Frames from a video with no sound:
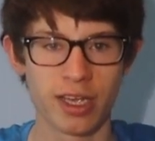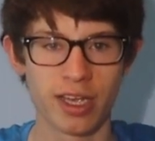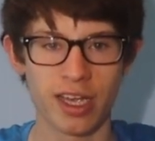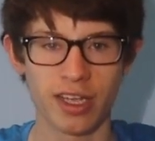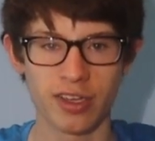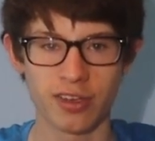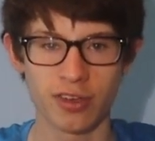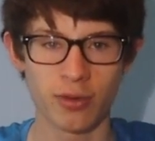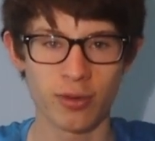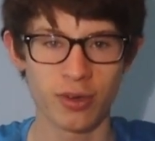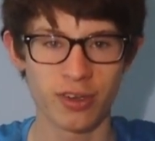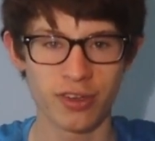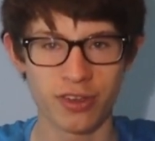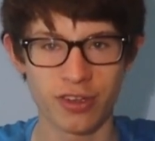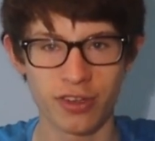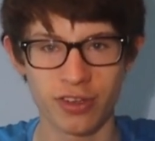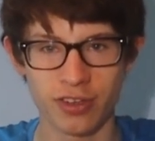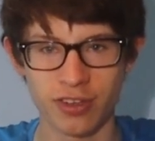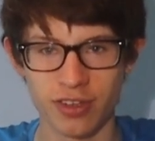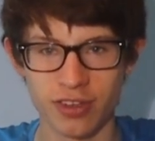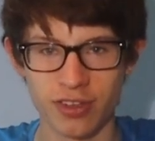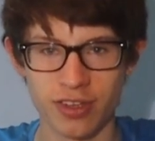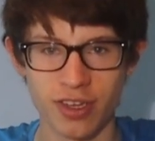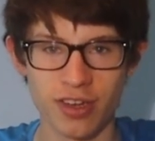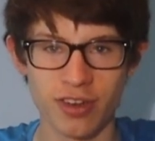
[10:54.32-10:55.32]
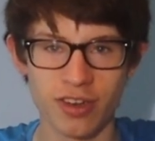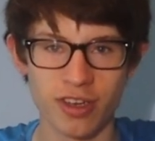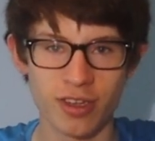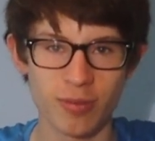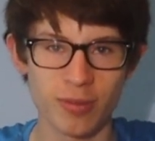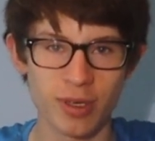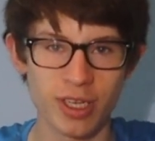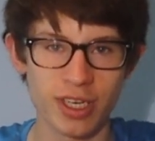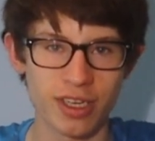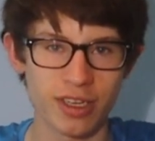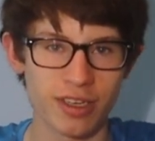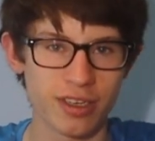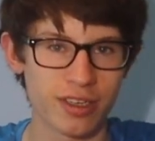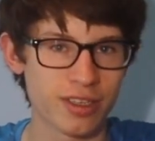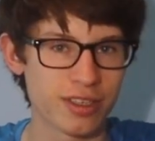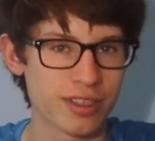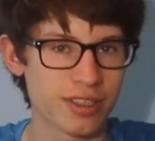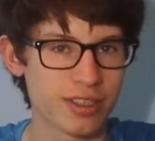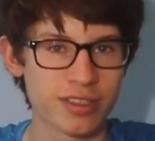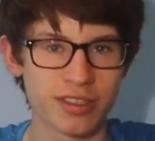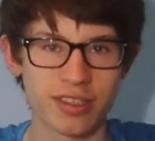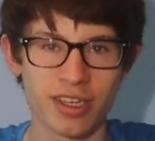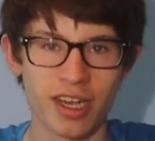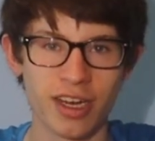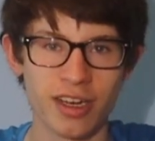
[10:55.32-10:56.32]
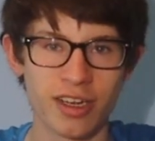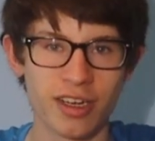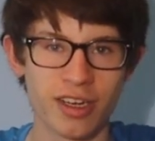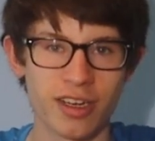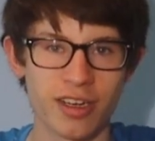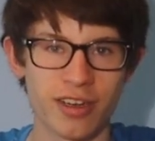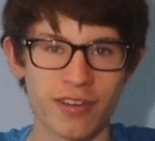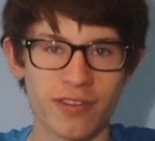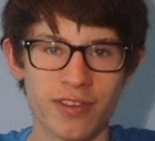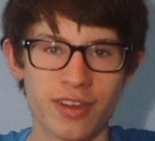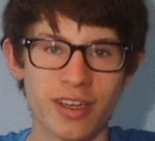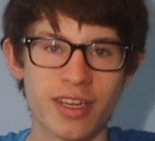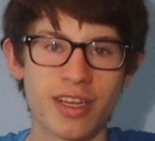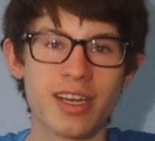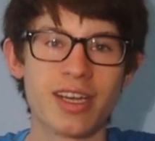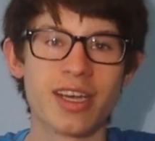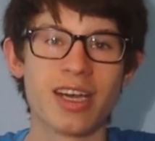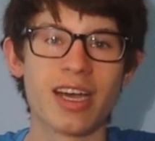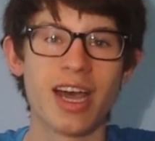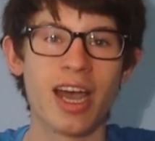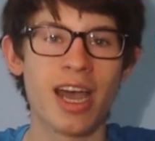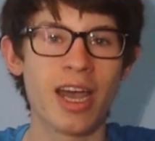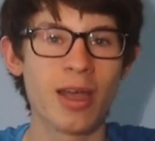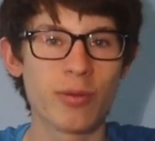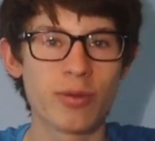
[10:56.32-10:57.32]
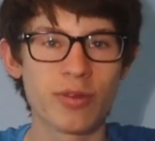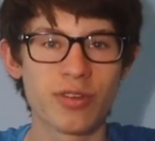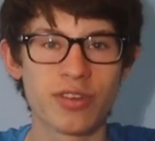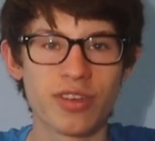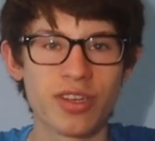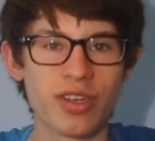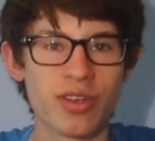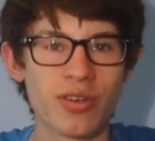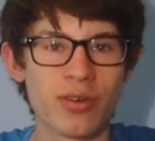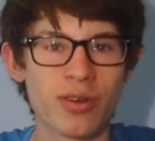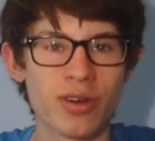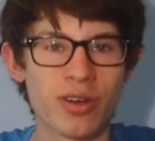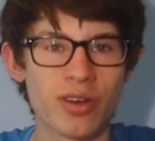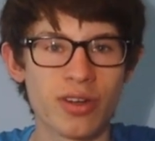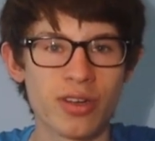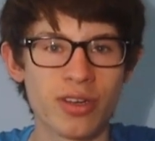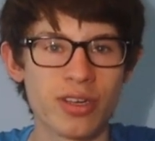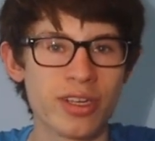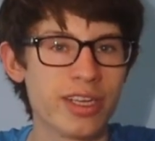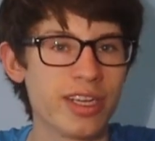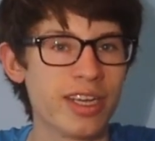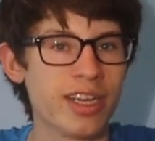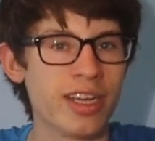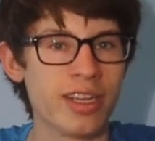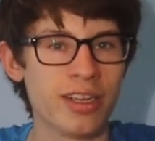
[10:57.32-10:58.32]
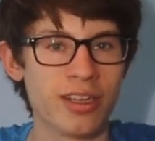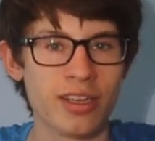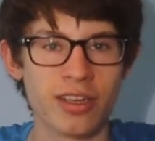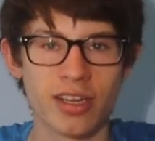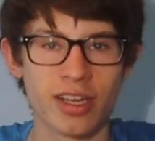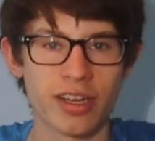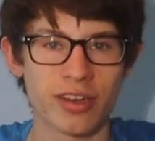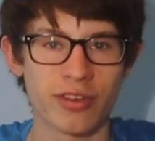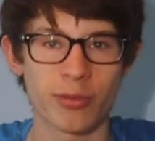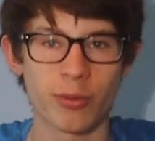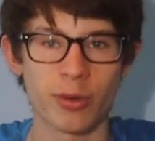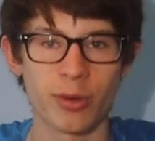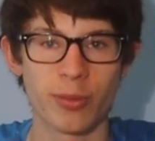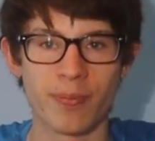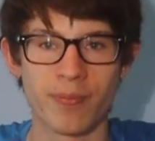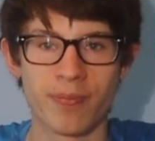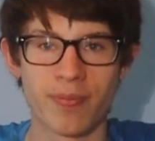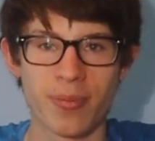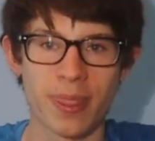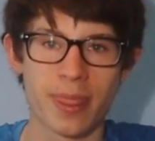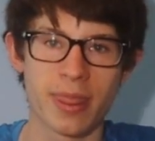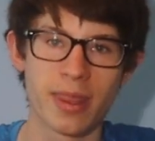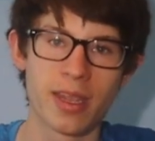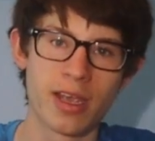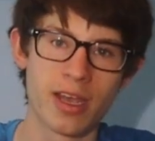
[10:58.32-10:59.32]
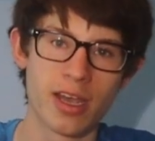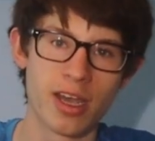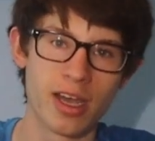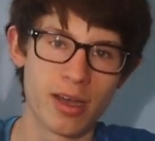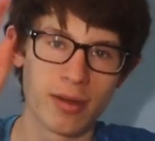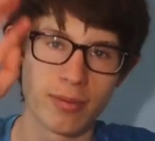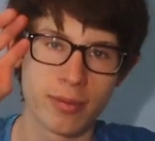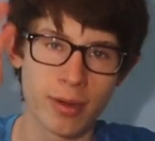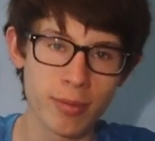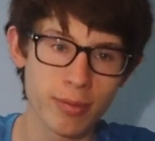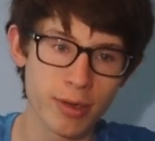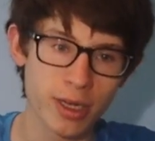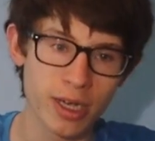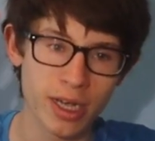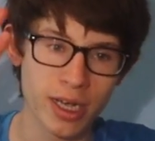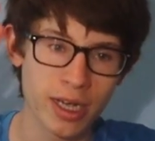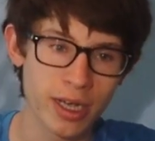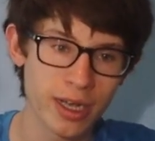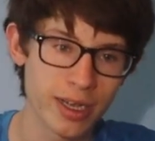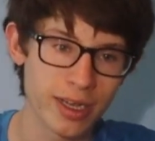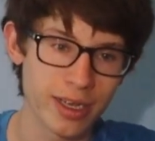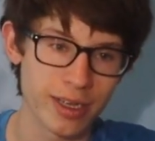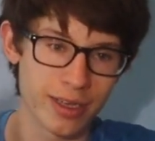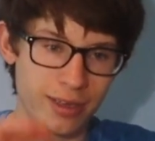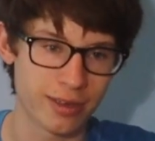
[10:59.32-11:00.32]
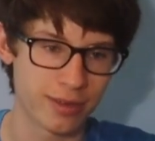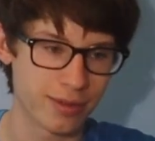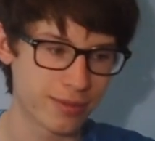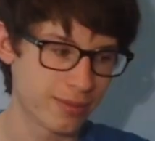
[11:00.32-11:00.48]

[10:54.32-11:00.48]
As always, this is ND Media signing off. I will see you all in the next one. Bye bye!